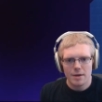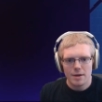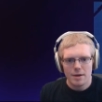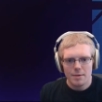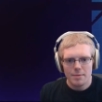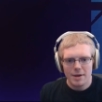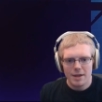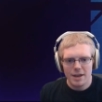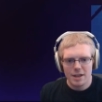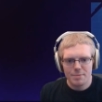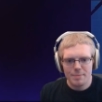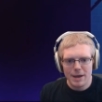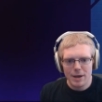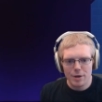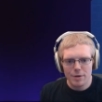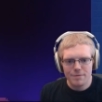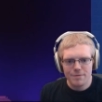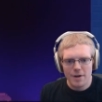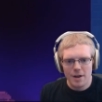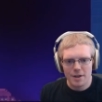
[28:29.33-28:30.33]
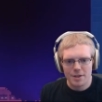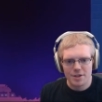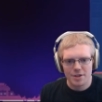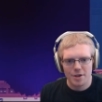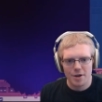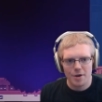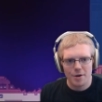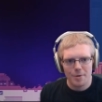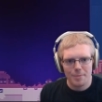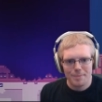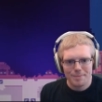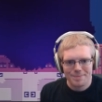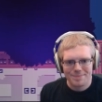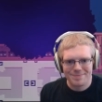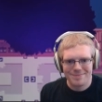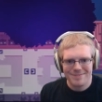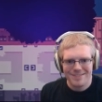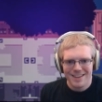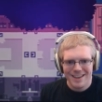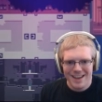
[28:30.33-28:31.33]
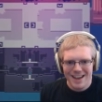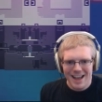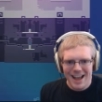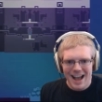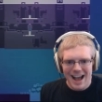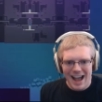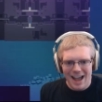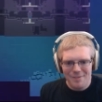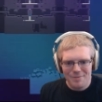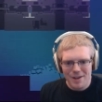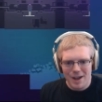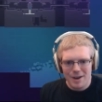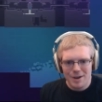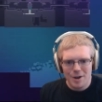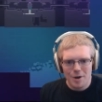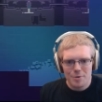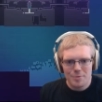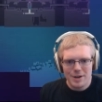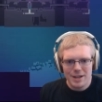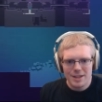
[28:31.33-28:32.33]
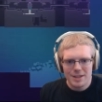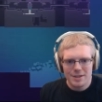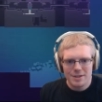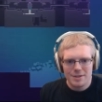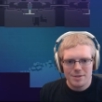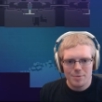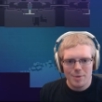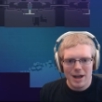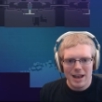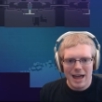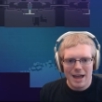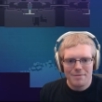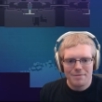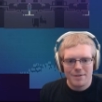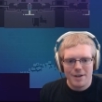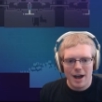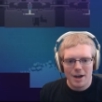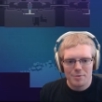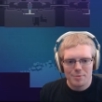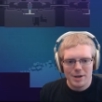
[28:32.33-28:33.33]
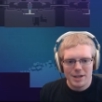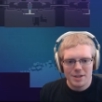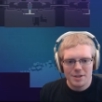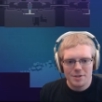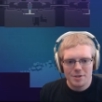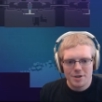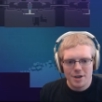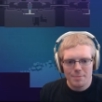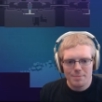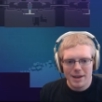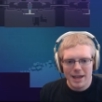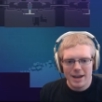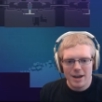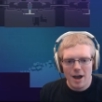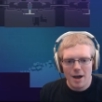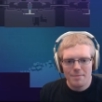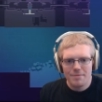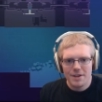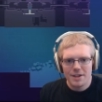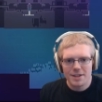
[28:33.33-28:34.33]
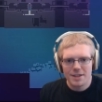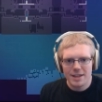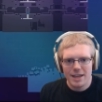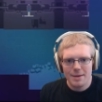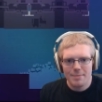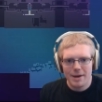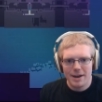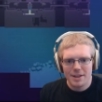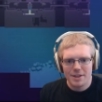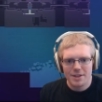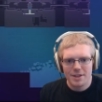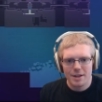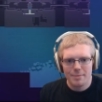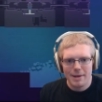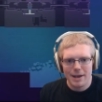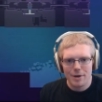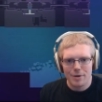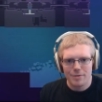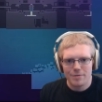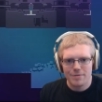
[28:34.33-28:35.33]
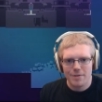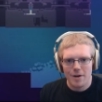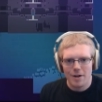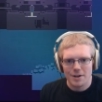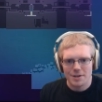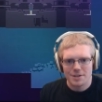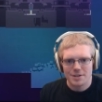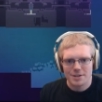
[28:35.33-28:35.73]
But it's my own fault, so I've got no reason... Well, I've got reason to complain, obviously, but it's still my own fault.